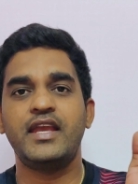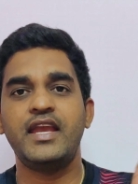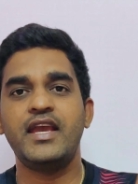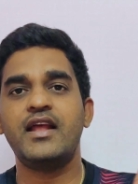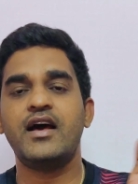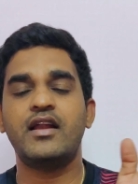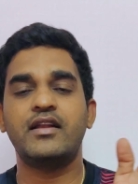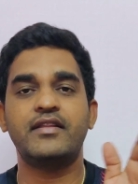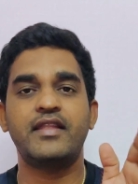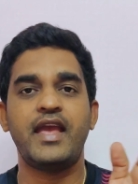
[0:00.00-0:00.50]

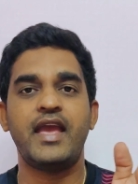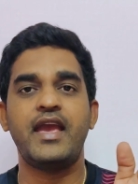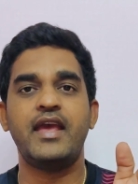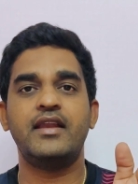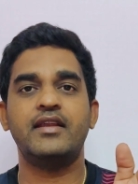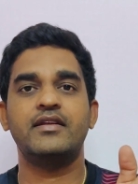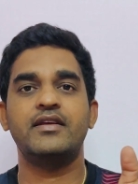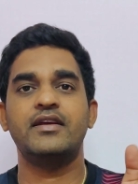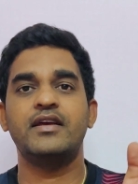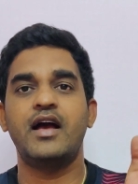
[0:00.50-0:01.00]
here are
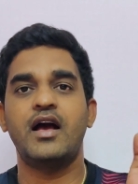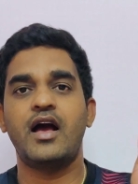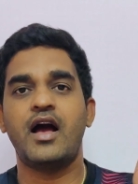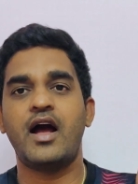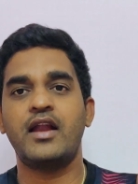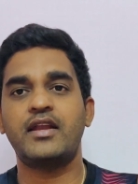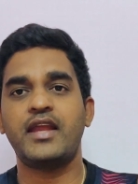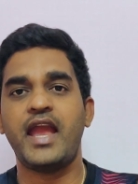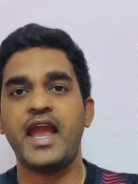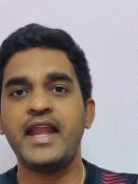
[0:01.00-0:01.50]
there
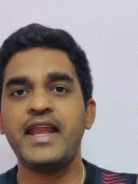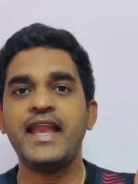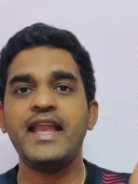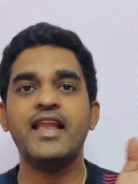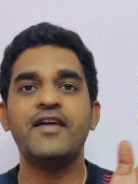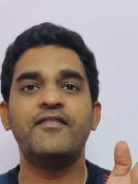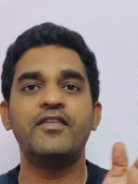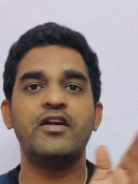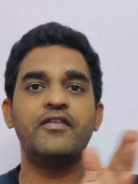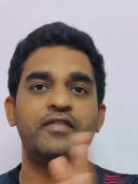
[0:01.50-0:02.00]
at
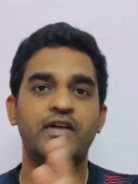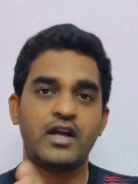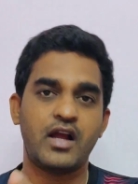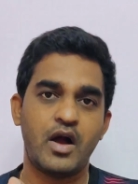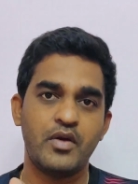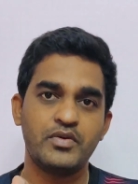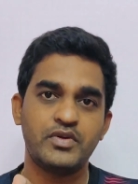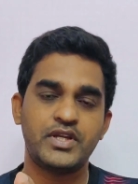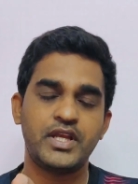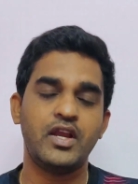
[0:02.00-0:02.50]
any level of
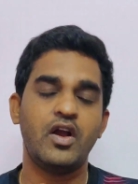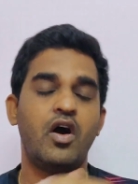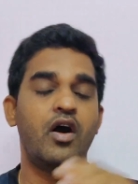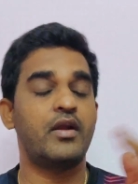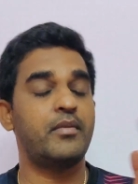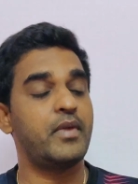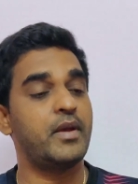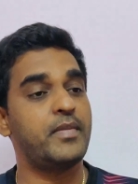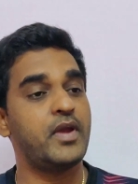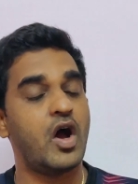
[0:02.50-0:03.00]
accounting
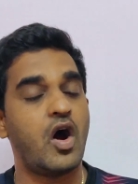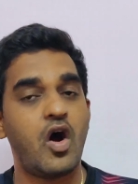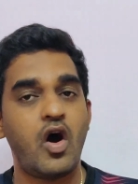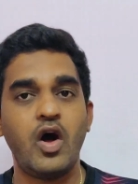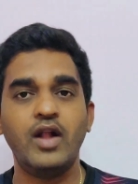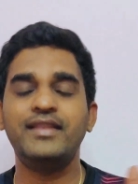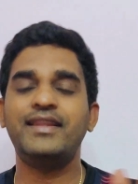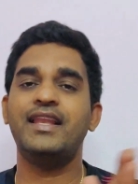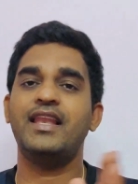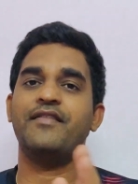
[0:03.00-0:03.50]
or maybe
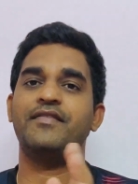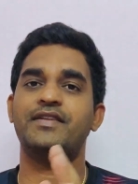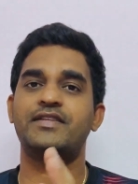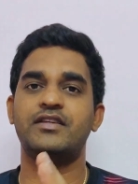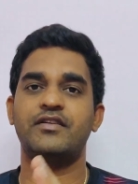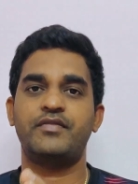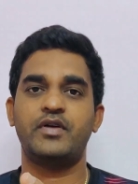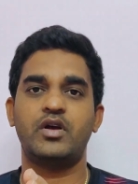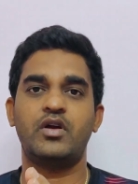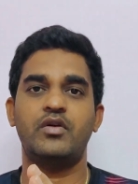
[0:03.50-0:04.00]
all the
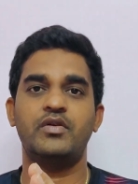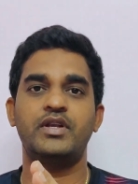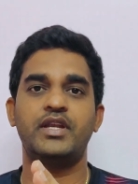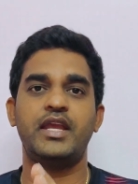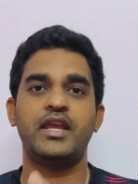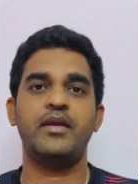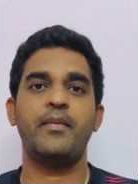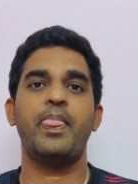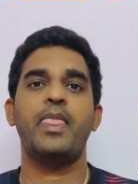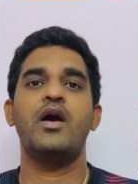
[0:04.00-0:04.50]
levels of
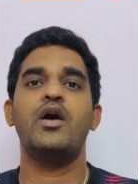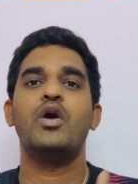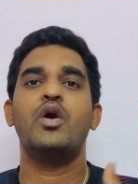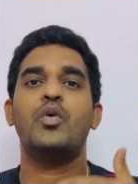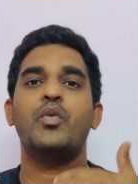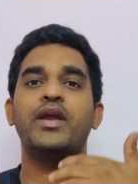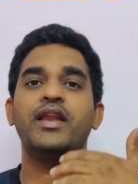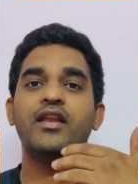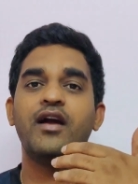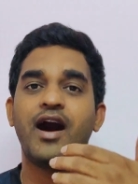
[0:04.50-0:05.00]
accounting,
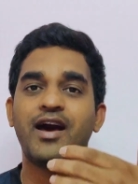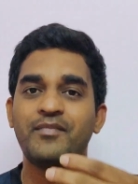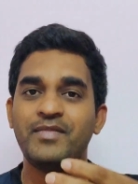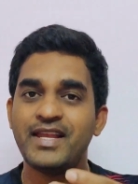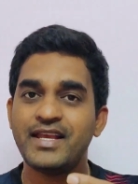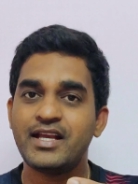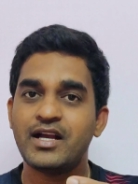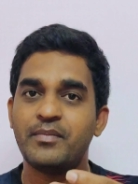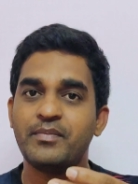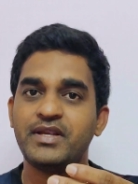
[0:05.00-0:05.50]
we
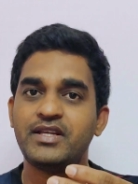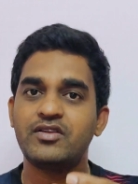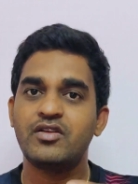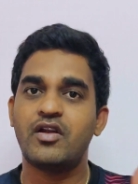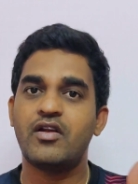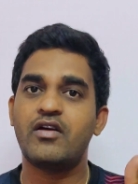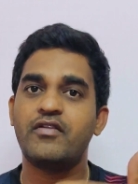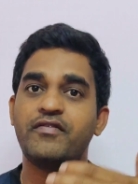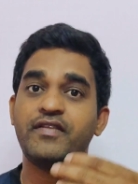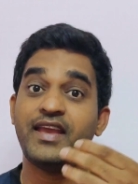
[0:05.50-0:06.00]
normally commit
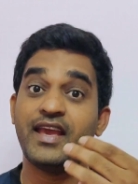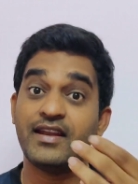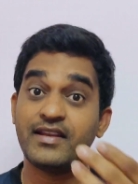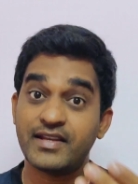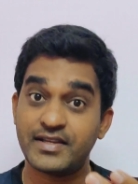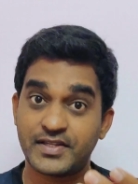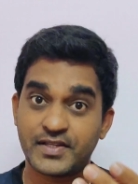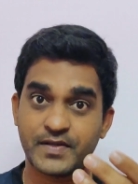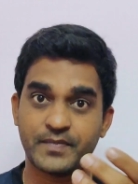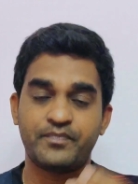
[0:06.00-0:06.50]
lot of
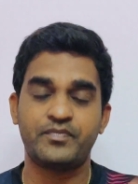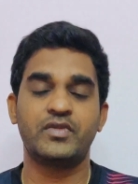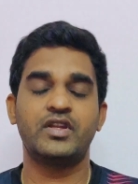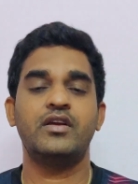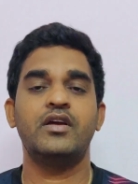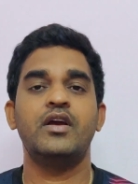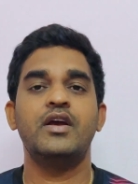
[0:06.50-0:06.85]
errors.